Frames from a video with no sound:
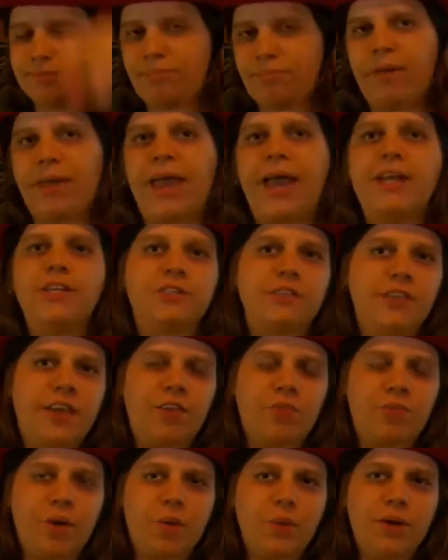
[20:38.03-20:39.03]
My cat just
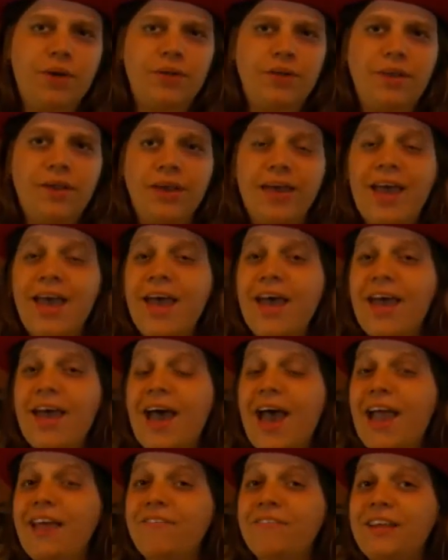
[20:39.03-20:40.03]
gave me a weird look.
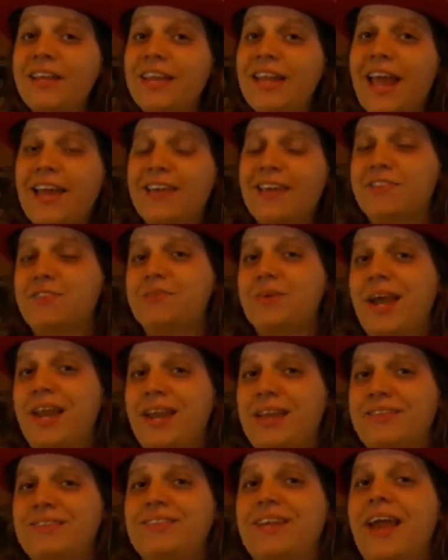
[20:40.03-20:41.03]
I really like this
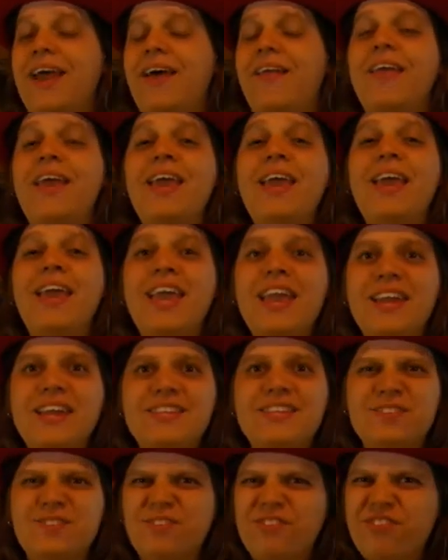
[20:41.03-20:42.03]
writing style. It
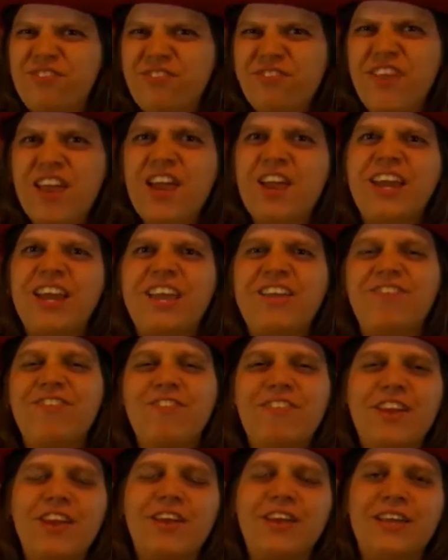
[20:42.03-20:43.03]
is a very,
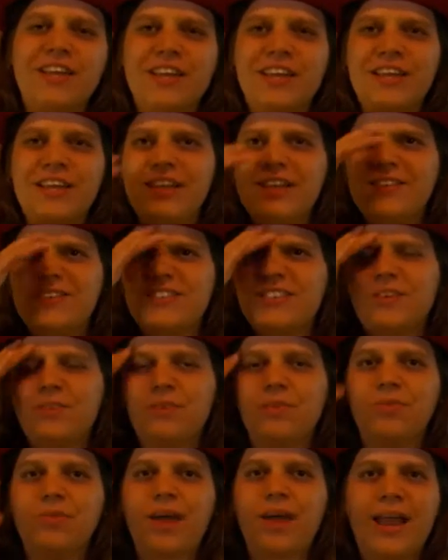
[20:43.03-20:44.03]
very
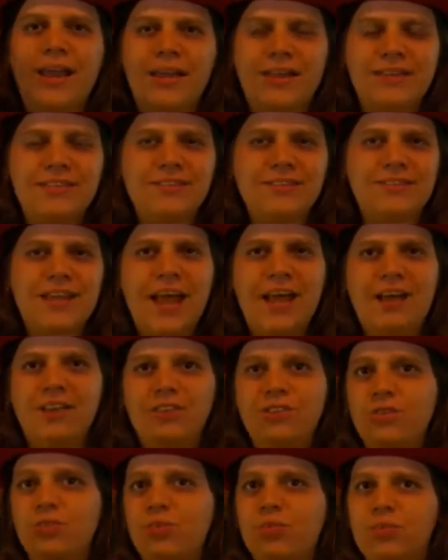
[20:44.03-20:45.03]
easy writing style
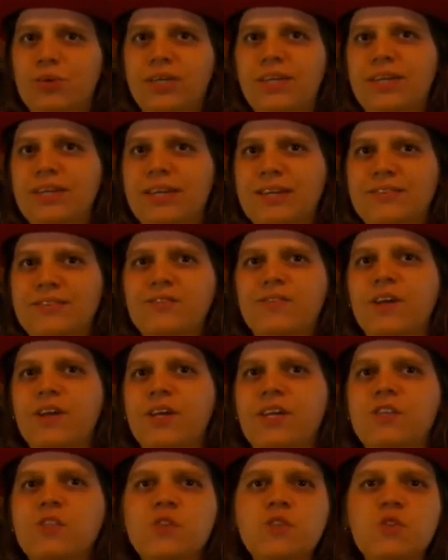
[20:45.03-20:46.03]
to read. It's
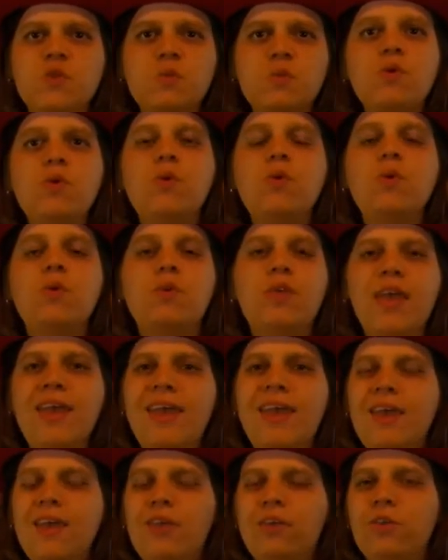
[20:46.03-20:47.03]
very smooth.
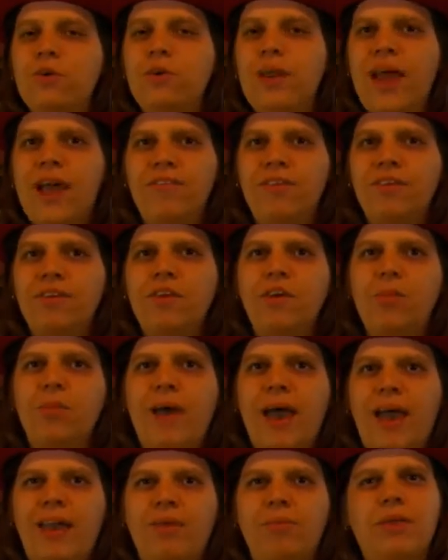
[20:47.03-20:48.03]
You don't have to go
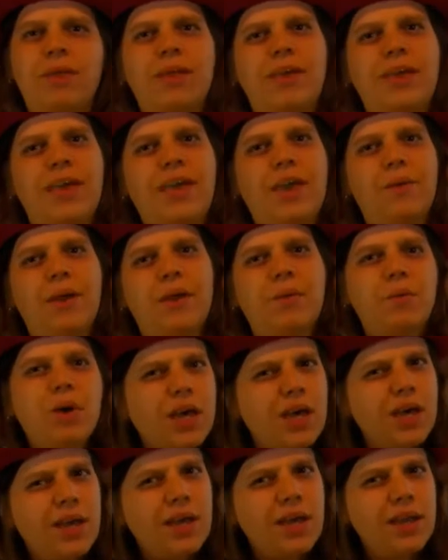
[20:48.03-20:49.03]
back and be like, hey, wait,
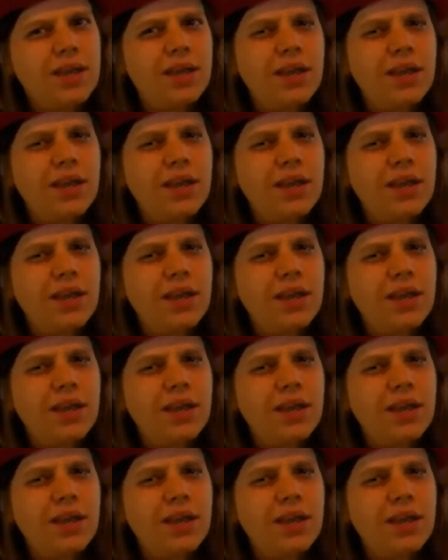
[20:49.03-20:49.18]
what?